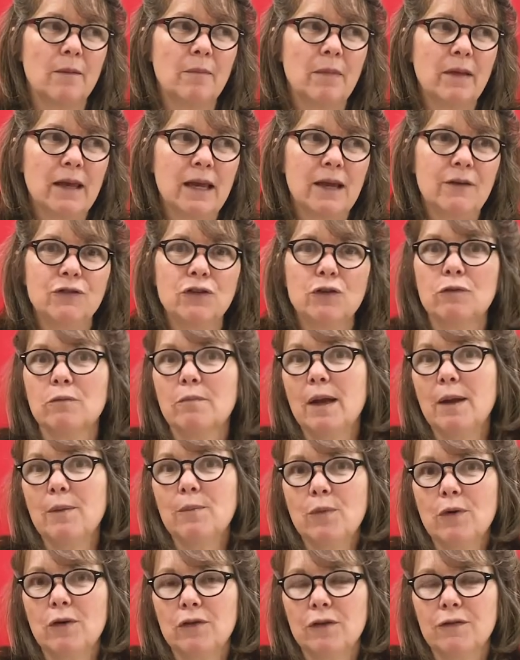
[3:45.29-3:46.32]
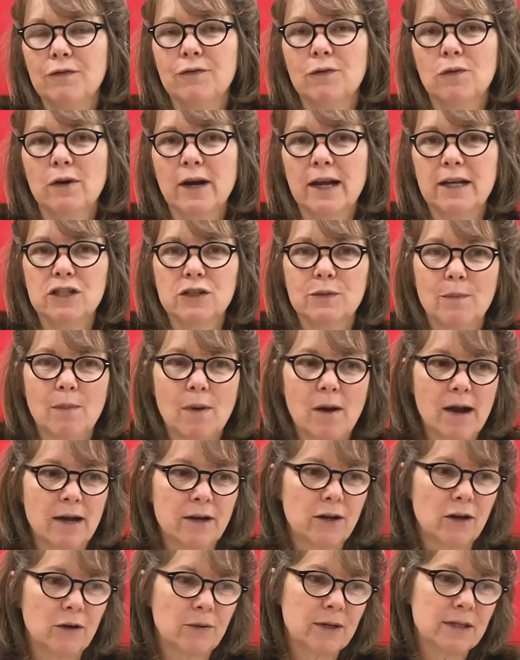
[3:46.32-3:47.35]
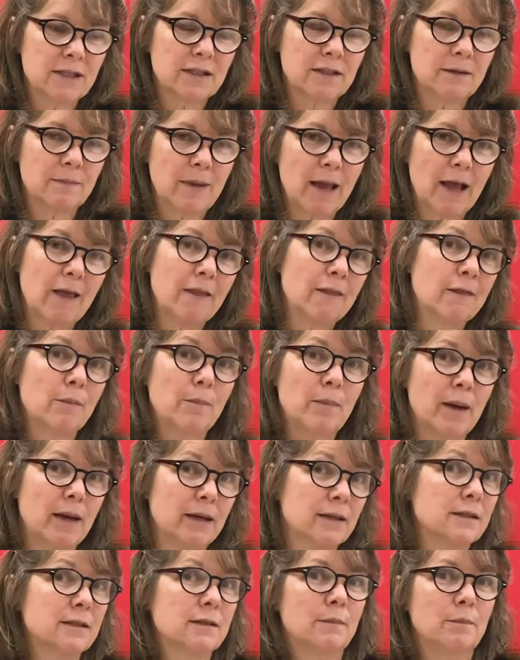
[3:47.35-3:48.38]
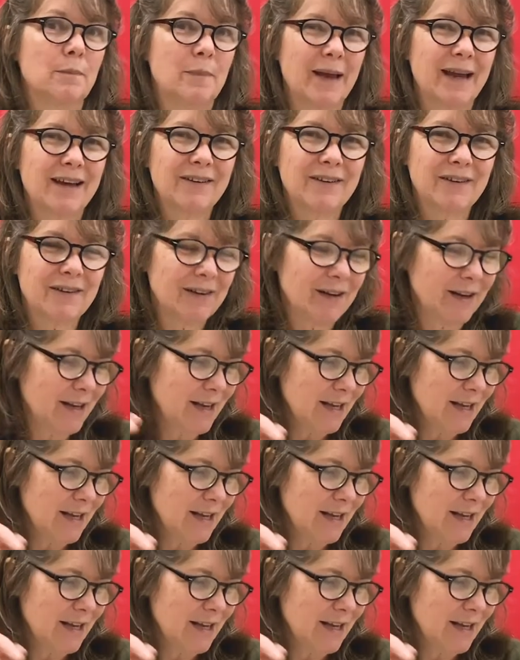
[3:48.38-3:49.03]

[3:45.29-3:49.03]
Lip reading: If you remember, the 4-H motto is to make the best better.